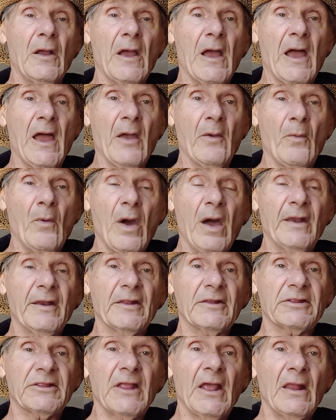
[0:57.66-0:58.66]
I want
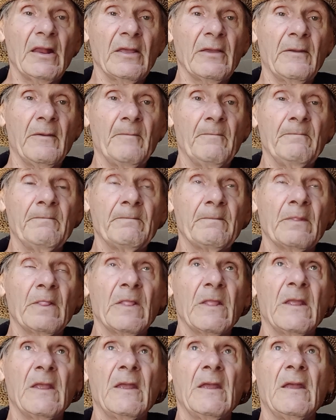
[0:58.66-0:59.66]
to tell him
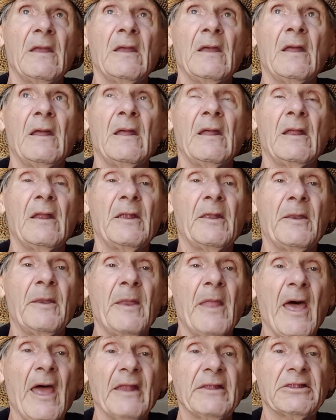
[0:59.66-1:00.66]

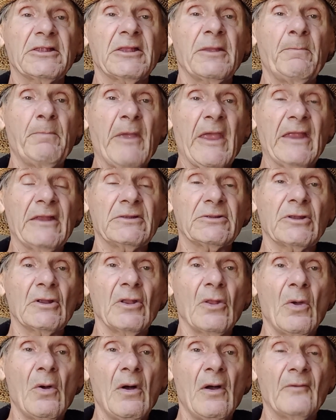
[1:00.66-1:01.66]
not to paint the
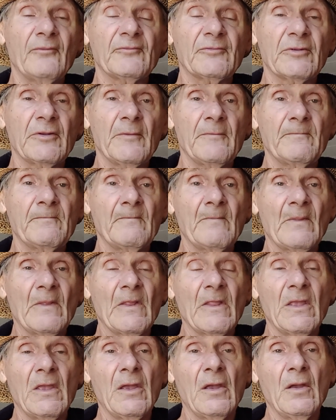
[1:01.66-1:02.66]
loft
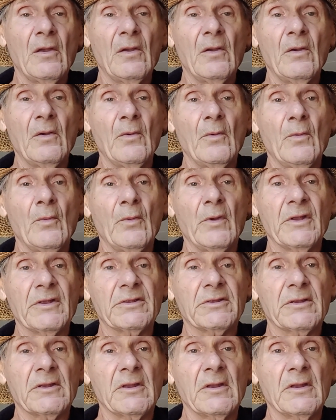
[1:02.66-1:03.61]
with